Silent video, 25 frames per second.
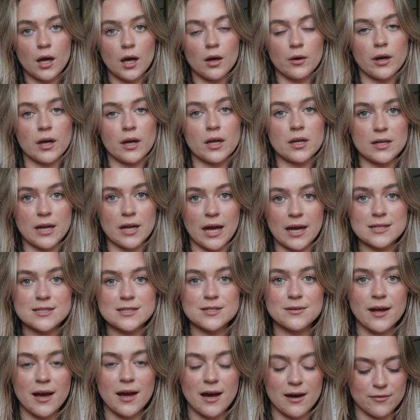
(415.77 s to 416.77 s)
Okay,
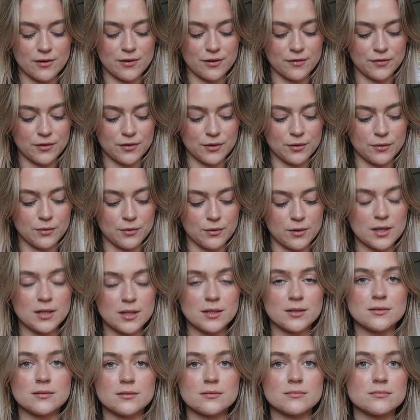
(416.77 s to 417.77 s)
next we have a few,
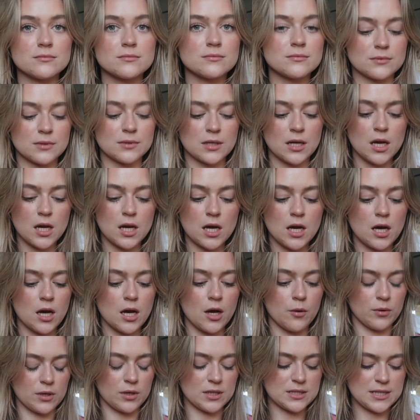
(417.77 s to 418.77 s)

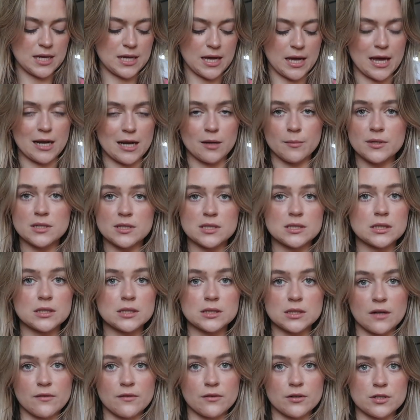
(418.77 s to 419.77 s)
I want to say enemies to
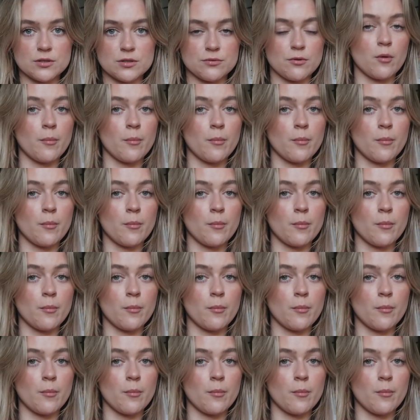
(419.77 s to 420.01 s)
lovers,